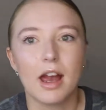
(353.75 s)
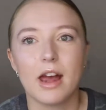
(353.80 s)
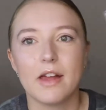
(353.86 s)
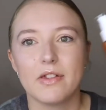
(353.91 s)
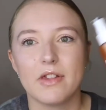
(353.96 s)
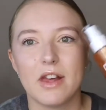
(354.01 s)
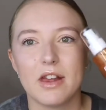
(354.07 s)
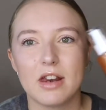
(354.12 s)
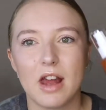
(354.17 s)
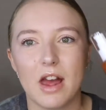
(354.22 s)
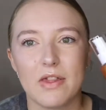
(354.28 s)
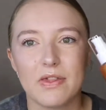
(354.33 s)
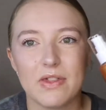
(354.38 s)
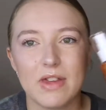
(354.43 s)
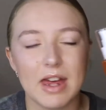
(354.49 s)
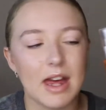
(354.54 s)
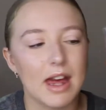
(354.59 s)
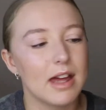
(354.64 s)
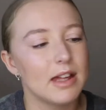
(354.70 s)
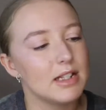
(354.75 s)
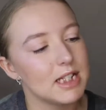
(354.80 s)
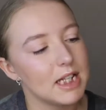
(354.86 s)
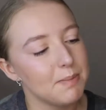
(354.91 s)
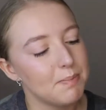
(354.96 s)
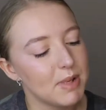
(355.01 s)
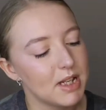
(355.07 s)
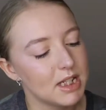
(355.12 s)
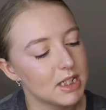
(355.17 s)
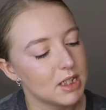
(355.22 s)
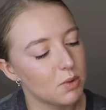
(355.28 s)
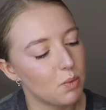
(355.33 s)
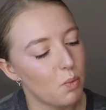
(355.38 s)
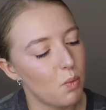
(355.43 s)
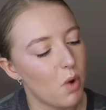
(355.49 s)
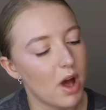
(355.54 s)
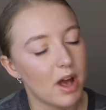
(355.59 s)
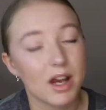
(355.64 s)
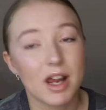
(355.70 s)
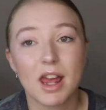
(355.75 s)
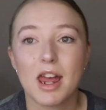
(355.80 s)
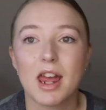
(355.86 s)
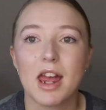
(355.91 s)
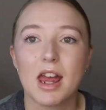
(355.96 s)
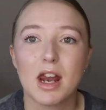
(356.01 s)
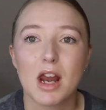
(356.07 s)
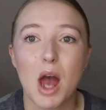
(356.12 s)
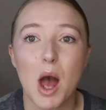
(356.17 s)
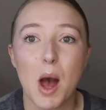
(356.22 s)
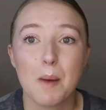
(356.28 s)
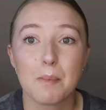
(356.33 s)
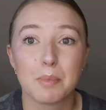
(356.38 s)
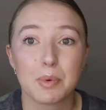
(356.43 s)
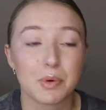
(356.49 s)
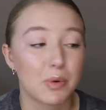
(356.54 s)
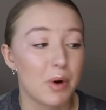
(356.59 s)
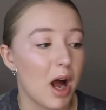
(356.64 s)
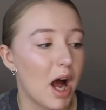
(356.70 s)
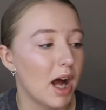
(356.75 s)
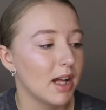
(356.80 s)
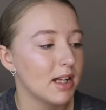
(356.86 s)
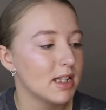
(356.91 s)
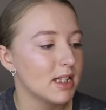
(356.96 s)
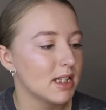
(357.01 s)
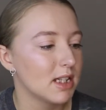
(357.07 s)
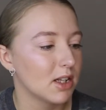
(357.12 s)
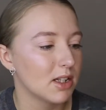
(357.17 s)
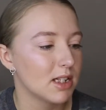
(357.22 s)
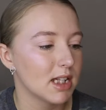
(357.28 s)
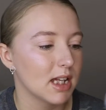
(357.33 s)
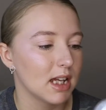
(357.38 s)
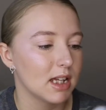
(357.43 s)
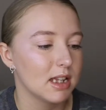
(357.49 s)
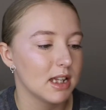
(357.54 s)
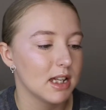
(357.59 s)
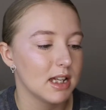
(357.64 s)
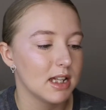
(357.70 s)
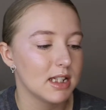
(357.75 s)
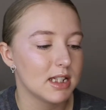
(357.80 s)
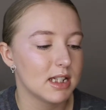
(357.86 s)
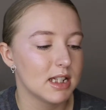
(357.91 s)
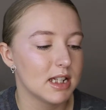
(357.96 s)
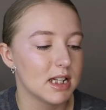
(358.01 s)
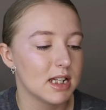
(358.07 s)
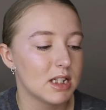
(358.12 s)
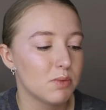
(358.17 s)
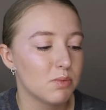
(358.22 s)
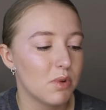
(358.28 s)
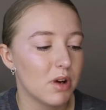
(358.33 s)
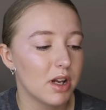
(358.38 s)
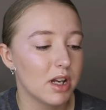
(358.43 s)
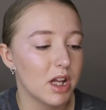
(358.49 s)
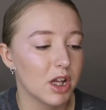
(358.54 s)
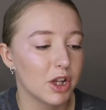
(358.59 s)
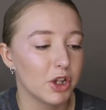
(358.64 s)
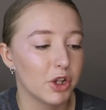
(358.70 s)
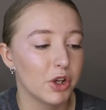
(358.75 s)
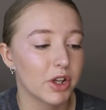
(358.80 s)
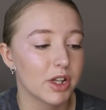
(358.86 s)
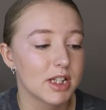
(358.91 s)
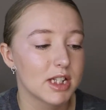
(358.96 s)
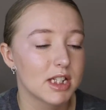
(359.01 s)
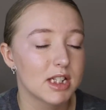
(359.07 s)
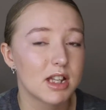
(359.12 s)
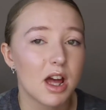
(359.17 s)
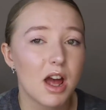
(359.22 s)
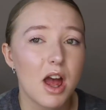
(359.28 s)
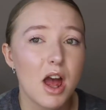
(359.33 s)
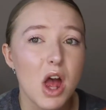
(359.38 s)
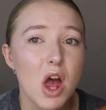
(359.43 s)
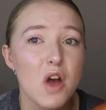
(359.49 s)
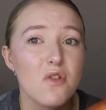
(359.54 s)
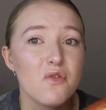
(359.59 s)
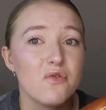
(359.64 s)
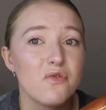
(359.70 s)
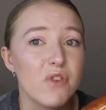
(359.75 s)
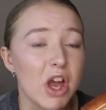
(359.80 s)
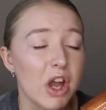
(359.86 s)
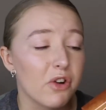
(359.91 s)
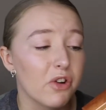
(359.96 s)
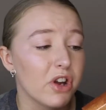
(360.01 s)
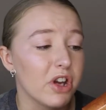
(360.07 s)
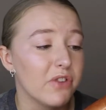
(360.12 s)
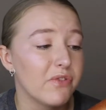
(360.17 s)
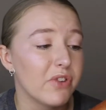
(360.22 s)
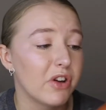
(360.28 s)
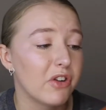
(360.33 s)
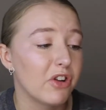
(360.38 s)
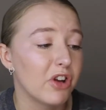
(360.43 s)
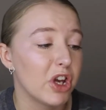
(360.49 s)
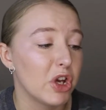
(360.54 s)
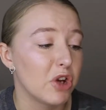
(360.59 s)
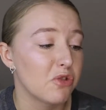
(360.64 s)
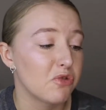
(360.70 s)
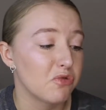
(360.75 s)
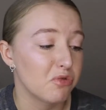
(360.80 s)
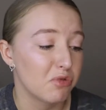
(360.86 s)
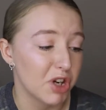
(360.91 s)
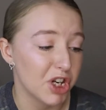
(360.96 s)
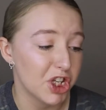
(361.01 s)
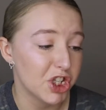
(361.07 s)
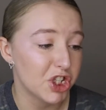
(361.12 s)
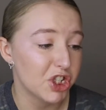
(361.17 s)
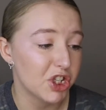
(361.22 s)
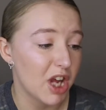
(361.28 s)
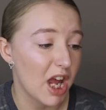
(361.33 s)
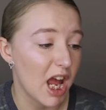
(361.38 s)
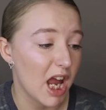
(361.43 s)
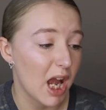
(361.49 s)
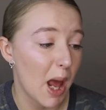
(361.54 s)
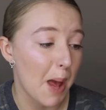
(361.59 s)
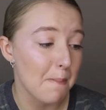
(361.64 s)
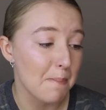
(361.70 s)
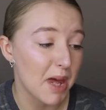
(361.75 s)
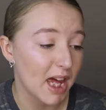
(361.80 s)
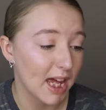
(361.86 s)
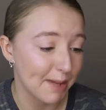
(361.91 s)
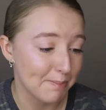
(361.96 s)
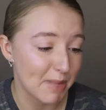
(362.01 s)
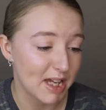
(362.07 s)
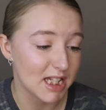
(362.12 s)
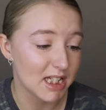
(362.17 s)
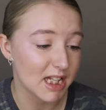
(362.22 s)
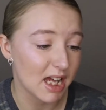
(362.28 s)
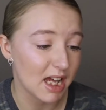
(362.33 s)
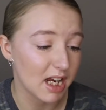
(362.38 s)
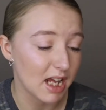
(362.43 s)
And then the deepest one in bronze looks like this. This one looks very, very rich and pigmented